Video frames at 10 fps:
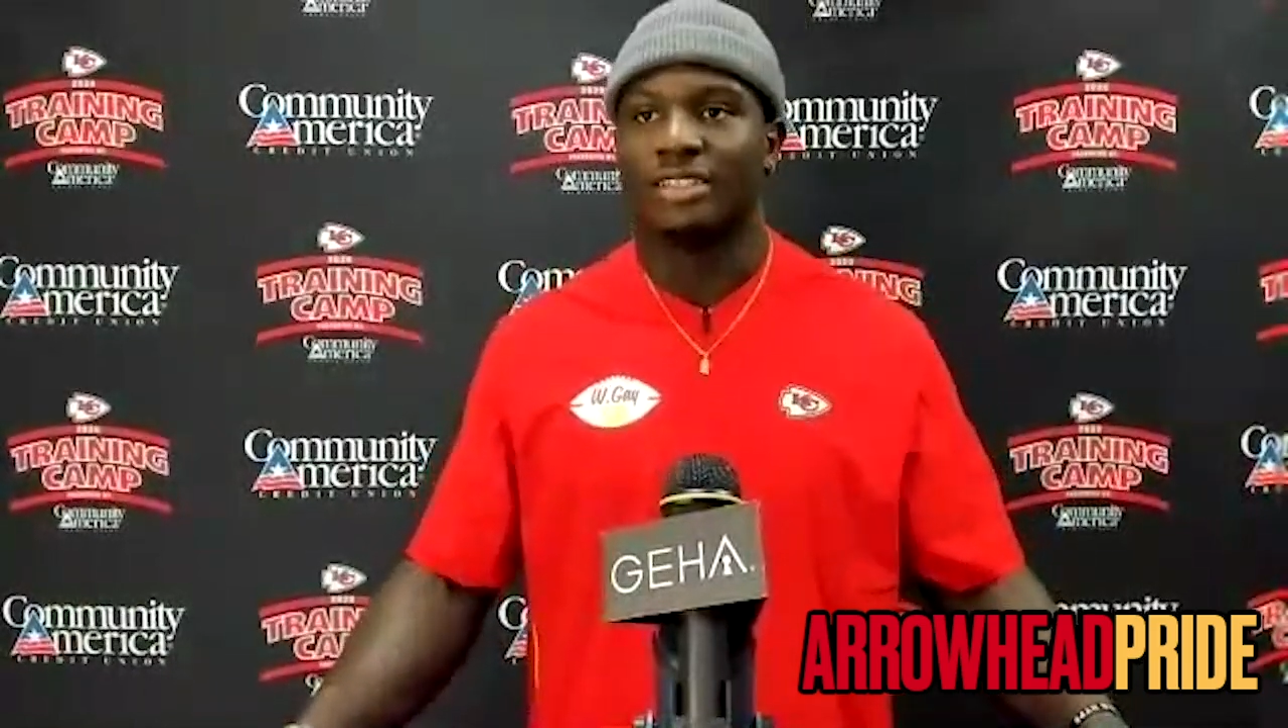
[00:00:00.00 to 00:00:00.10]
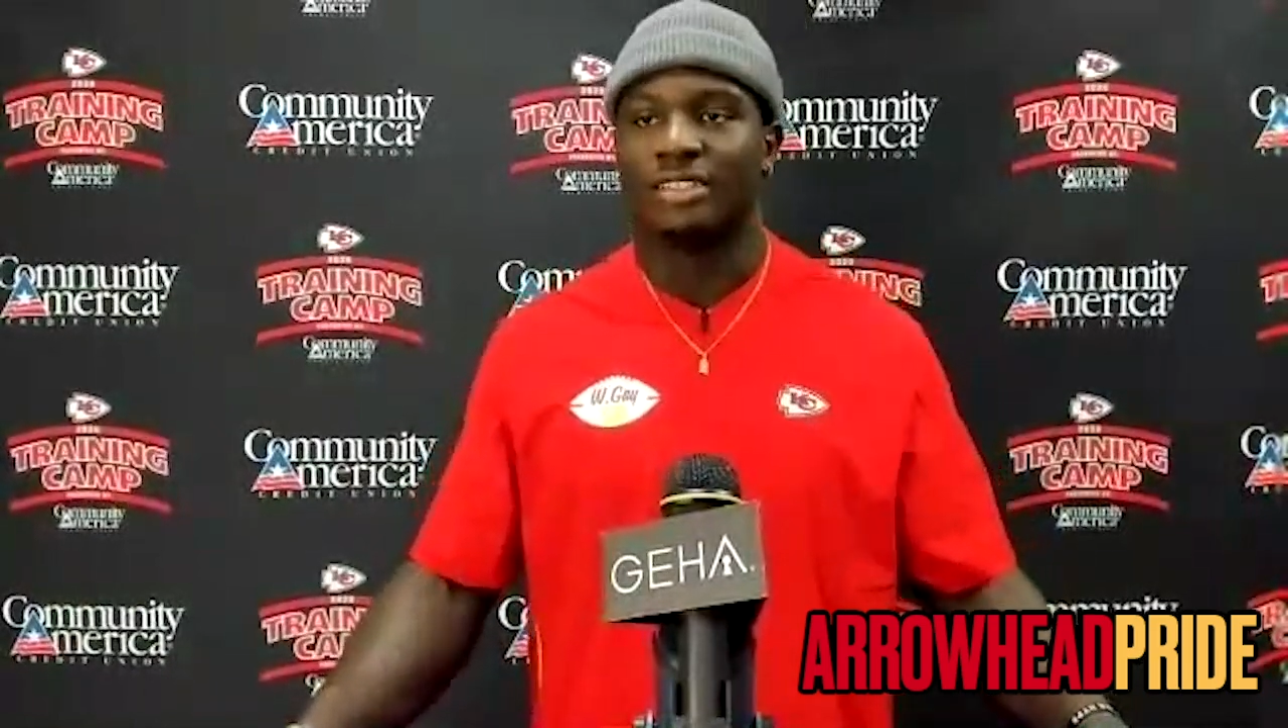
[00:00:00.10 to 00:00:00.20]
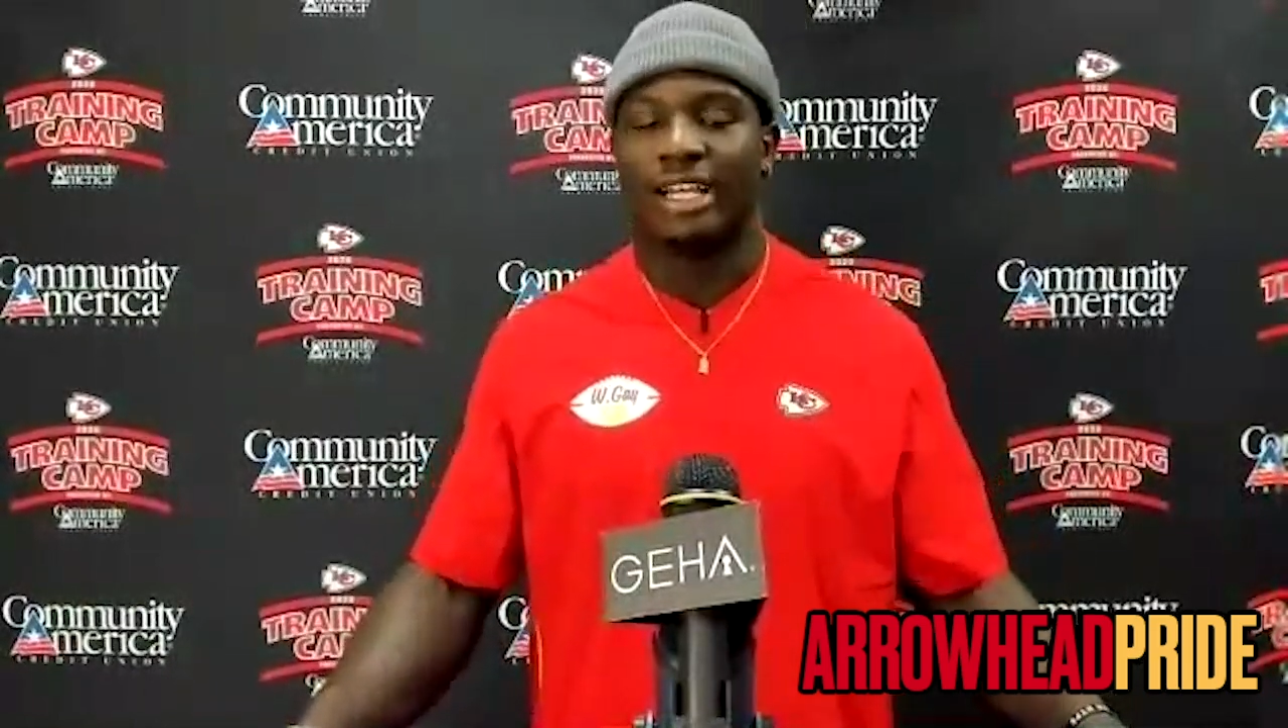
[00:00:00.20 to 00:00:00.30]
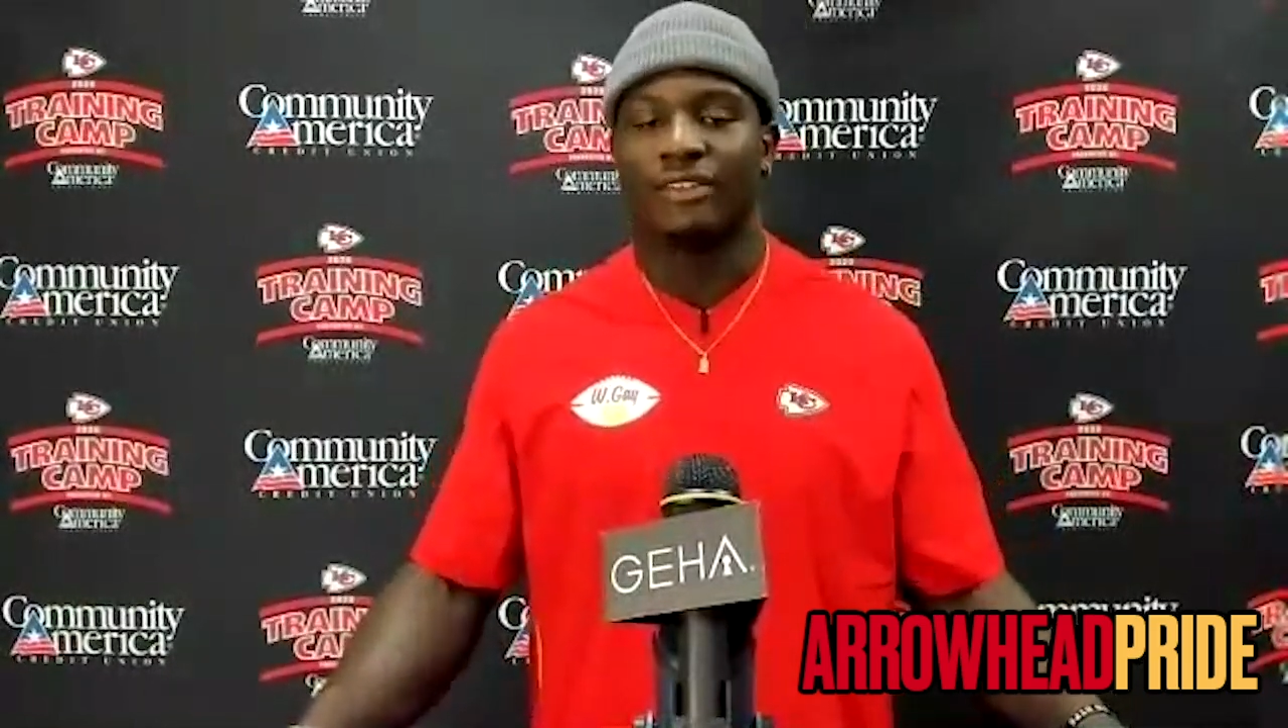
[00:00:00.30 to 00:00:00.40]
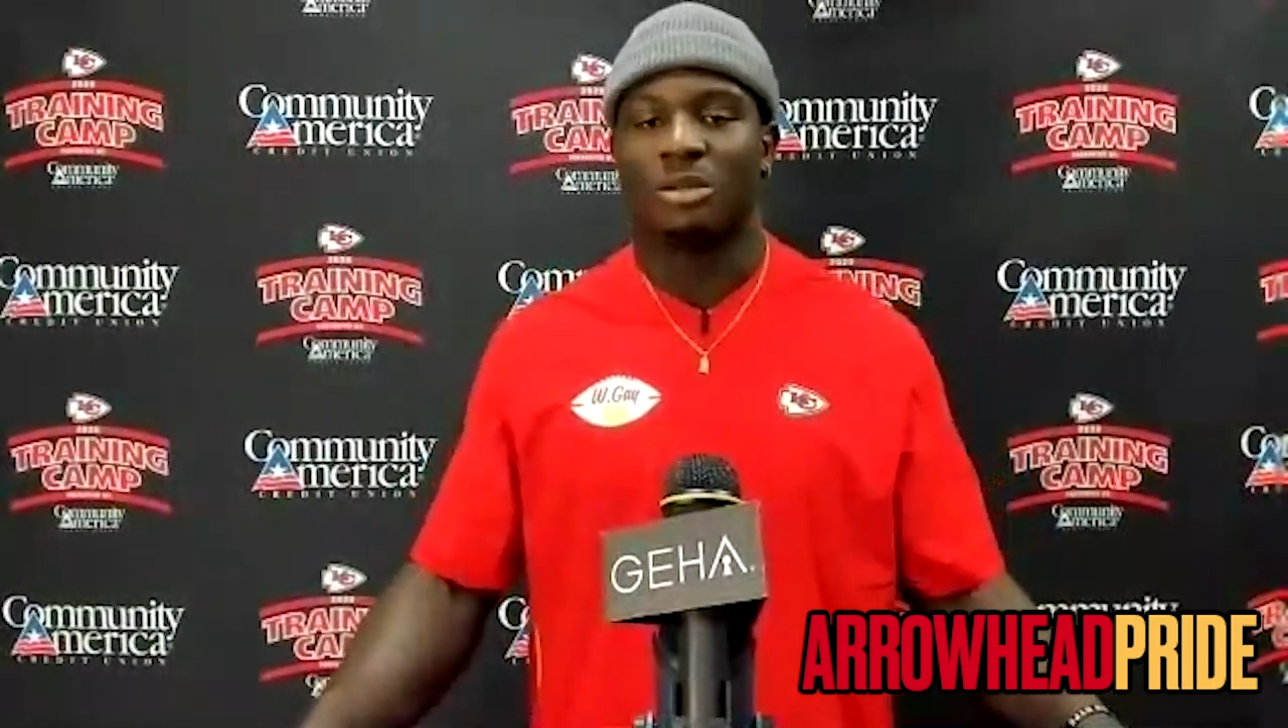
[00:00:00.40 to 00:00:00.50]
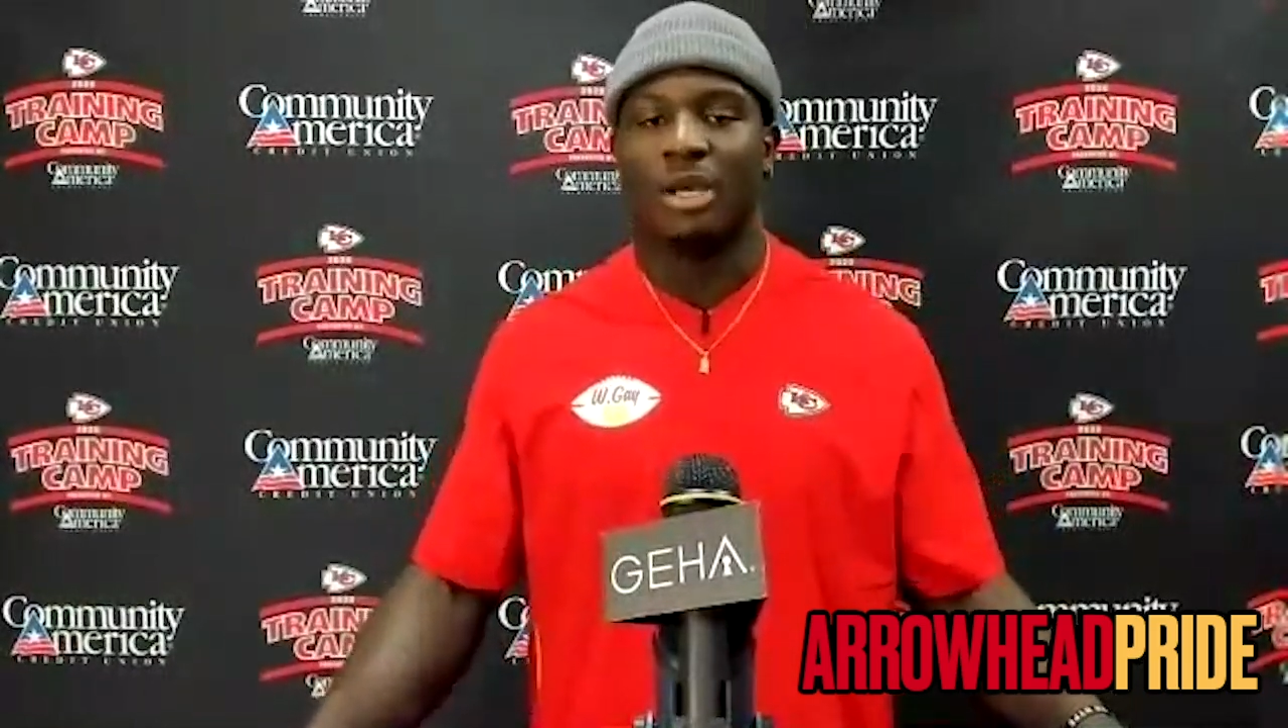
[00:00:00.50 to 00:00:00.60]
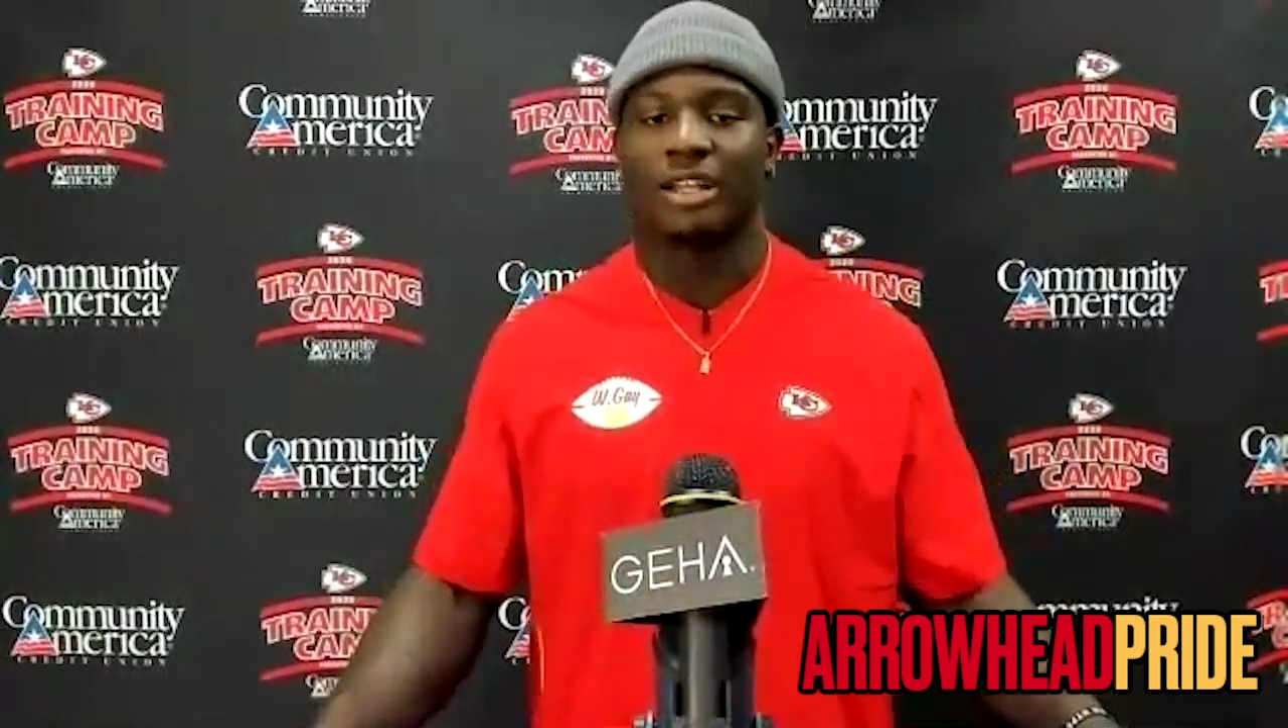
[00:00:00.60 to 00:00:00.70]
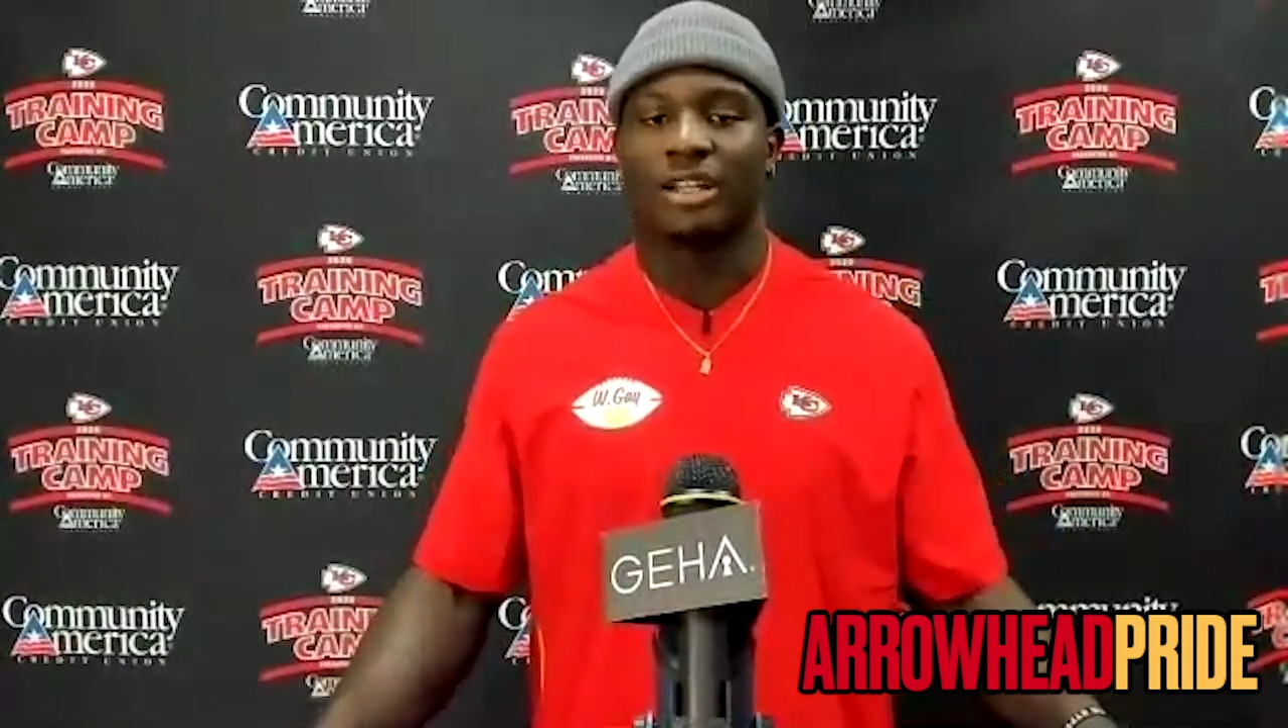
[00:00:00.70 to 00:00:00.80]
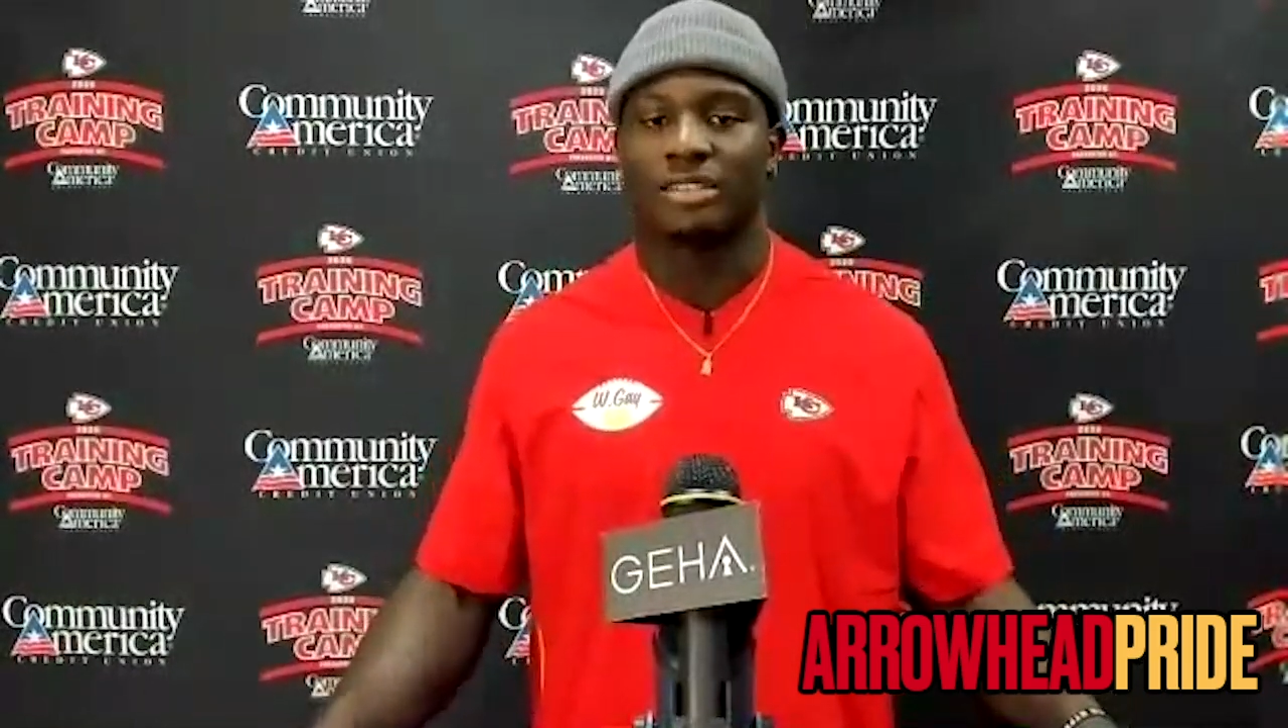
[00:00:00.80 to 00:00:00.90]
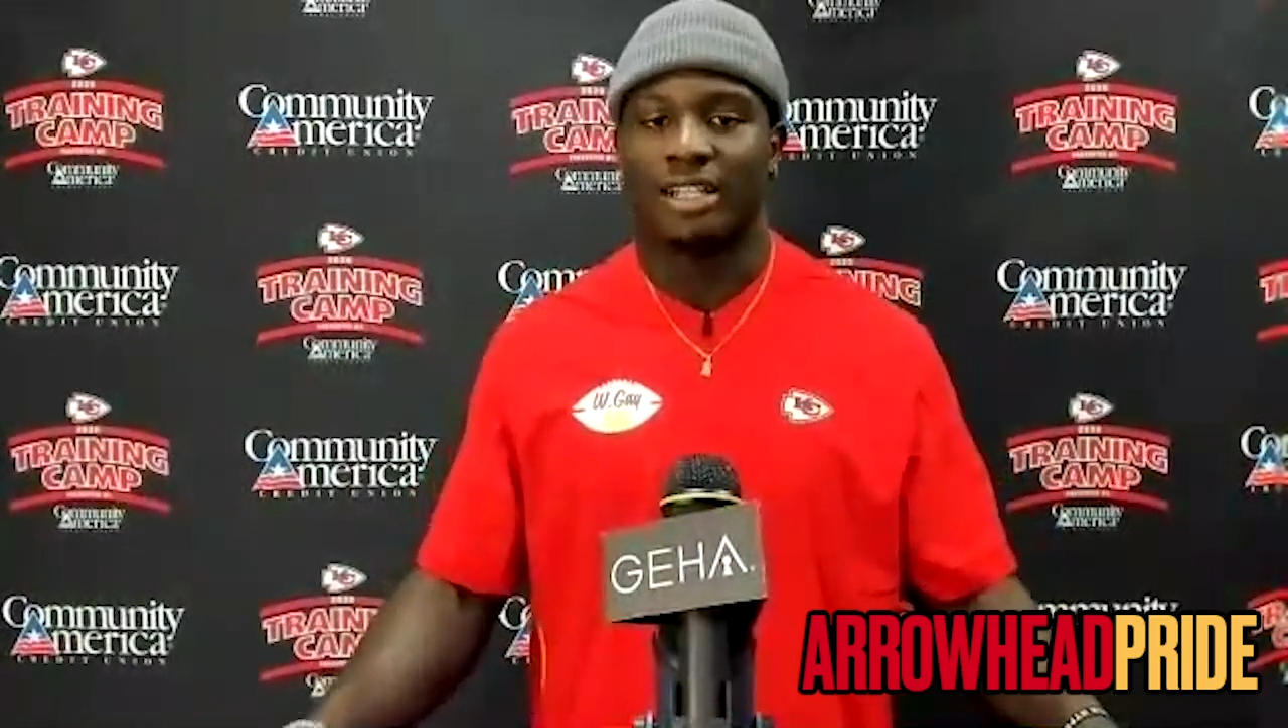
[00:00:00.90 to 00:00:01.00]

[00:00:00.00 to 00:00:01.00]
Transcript: definitely making us